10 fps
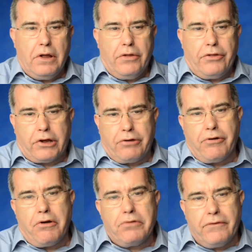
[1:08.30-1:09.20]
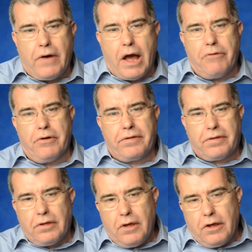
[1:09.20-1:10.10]
the
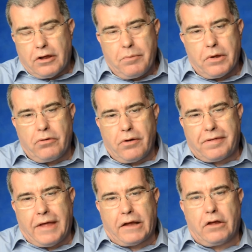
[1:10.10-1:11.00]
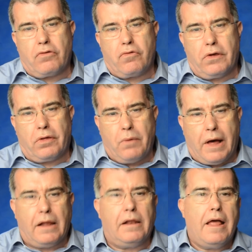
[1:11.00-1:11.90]
coronavirus coming across that country as
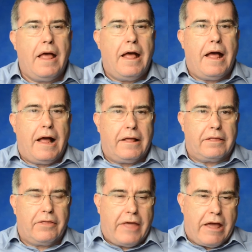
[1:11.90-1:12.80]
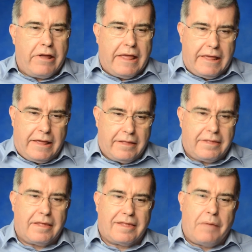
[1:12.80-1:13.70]
well. And there he
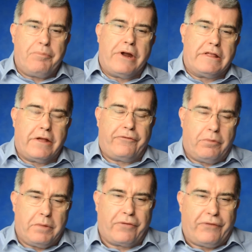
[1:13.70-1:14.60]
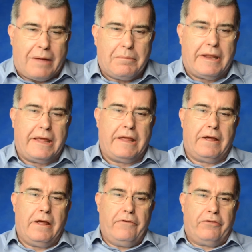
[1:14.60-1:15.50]
is, separated from his family,
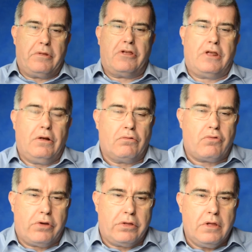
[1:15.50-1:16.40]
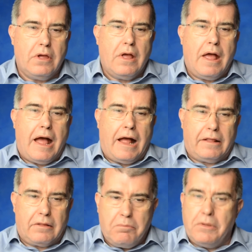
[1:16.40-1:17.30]
from his children,
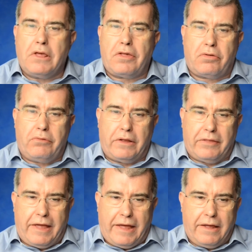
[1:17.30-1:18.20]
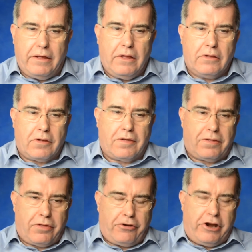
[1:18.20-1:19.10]
and ministering there,
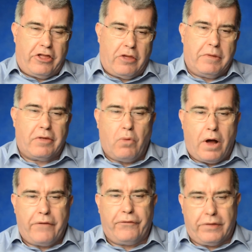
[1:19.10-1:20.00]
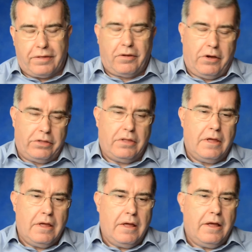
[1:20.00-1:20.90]
just the three of them, his wife, his son,
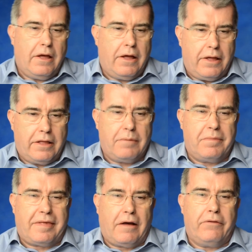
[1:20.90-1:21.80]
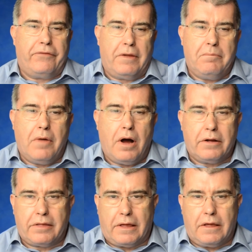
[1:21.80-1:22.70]
and himself in
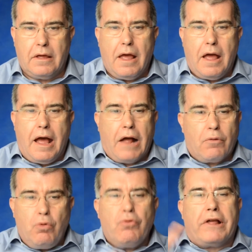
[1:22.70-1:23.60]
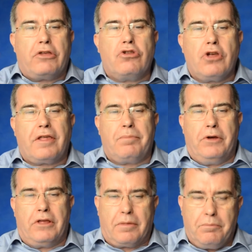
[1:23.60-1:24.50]
Mardi. And all that
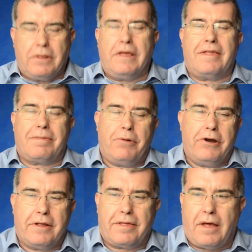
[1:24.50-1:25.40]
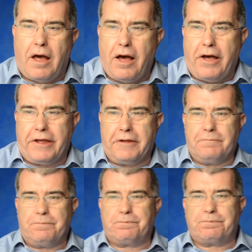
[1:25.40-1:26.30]
adjustment, but his spirits are high.
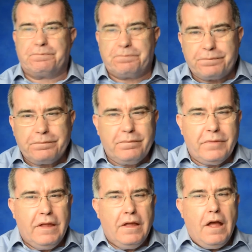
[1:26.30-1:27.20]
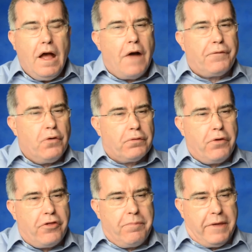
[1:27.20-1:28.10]
I've talked to
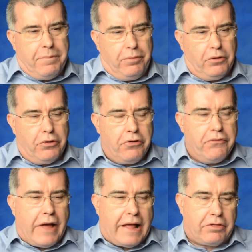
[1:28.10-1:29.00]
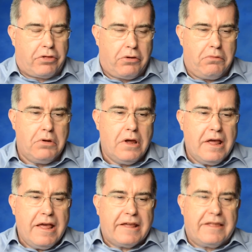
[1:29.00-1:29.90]
other people who've had to
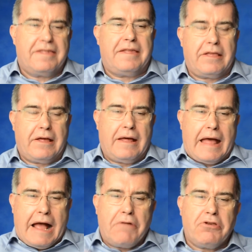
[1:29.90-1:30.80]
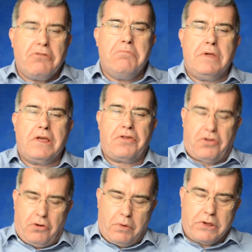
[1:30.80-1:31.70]
consider, how do you
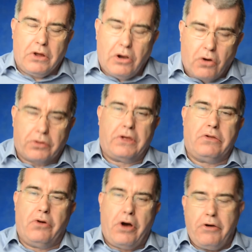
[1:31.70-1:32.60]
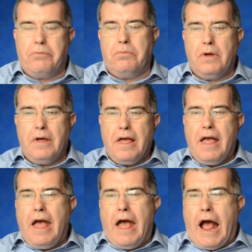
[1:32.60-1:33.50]
minister when you're locked in your home?
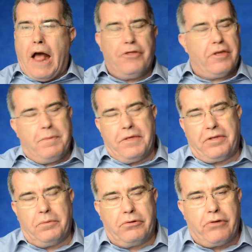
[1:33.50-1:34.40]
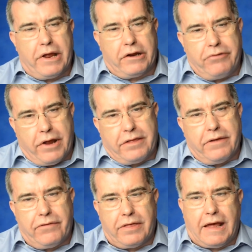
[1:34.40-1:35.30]
And there's been some great
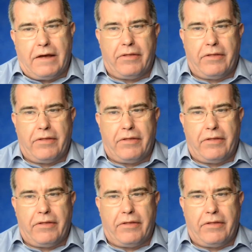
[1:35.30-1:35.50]
creativity out